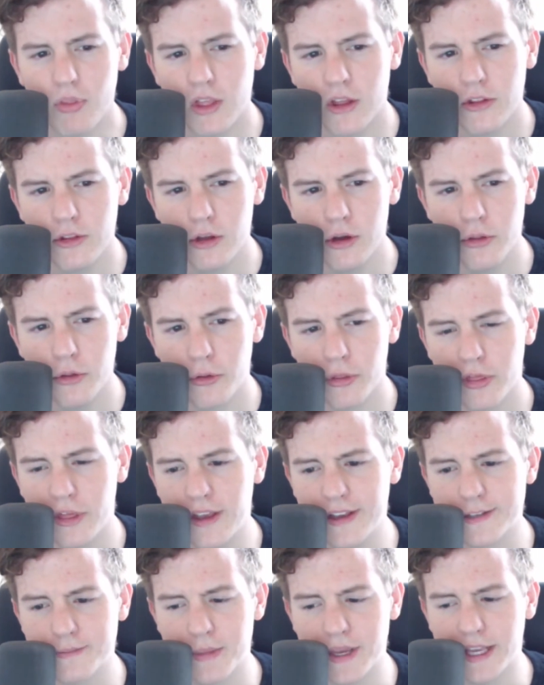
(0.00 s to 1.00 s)
Another
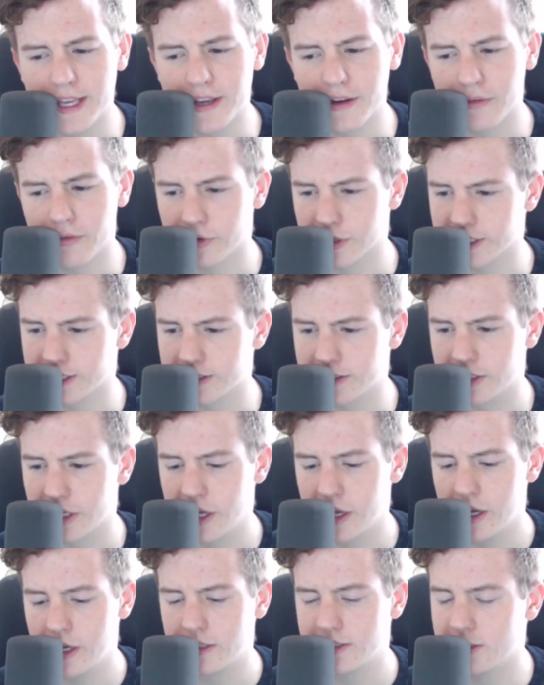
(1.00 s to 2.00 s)
thing is making friends.
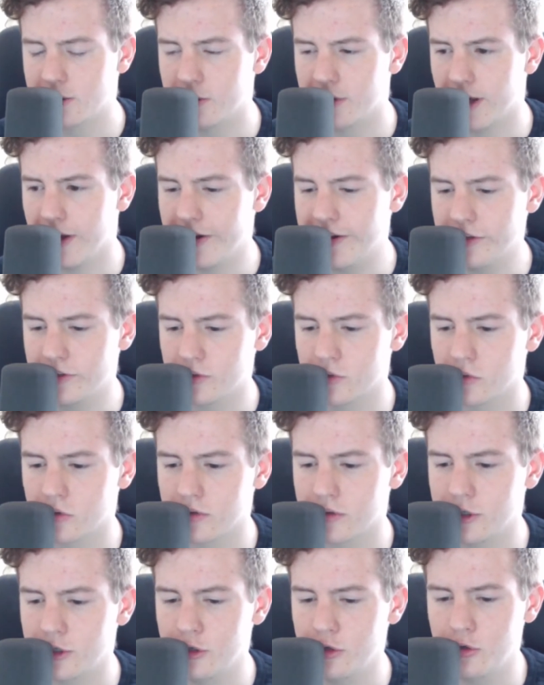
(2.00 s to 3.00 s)
So in high
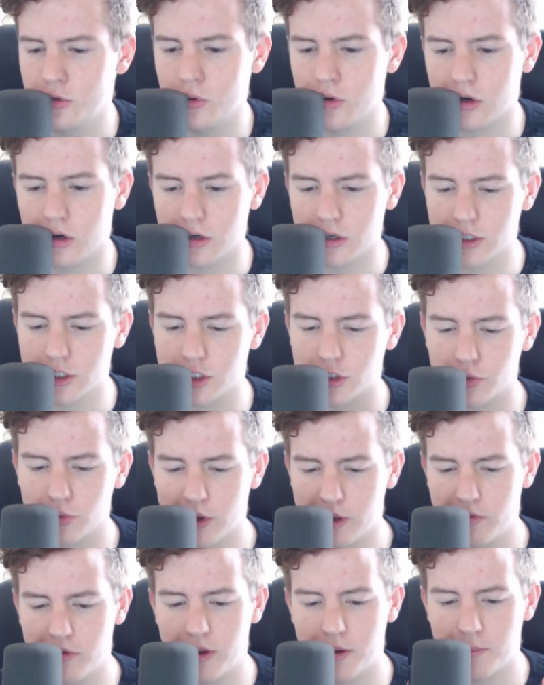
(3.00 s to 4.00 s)
school, you are
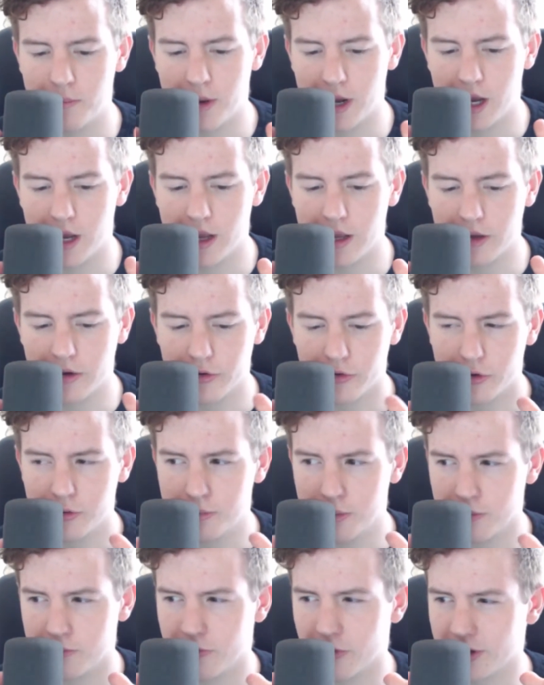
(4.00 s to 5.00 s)
surrounded by a
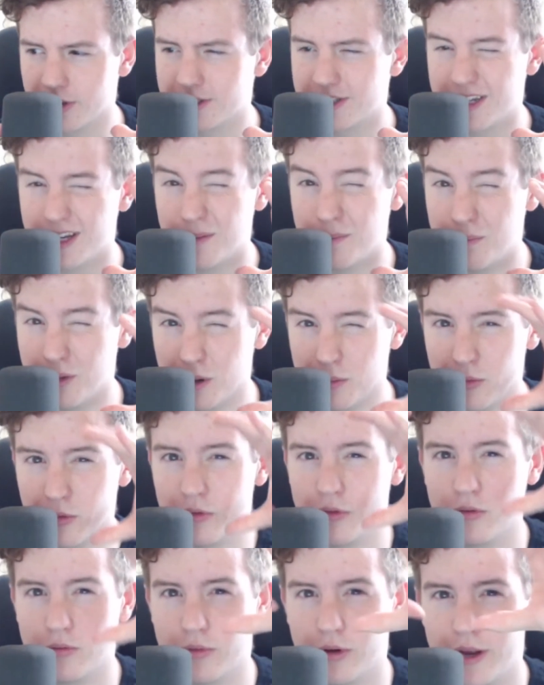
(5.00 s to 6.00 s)
group of friends, like a
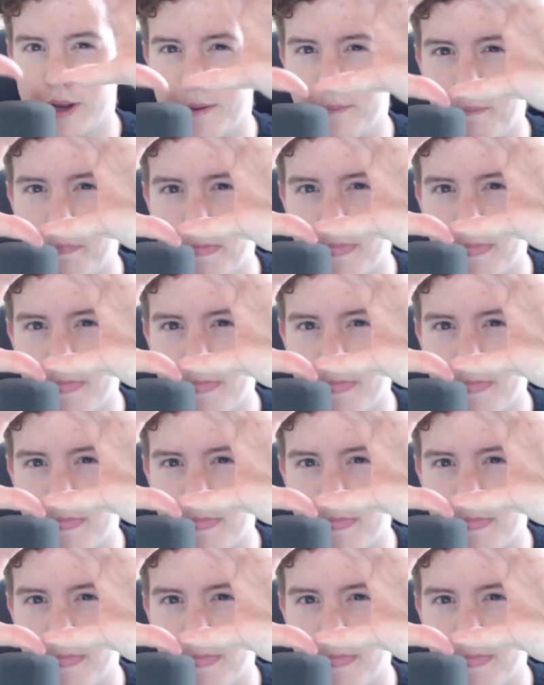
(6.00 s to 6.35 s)
bubble, right?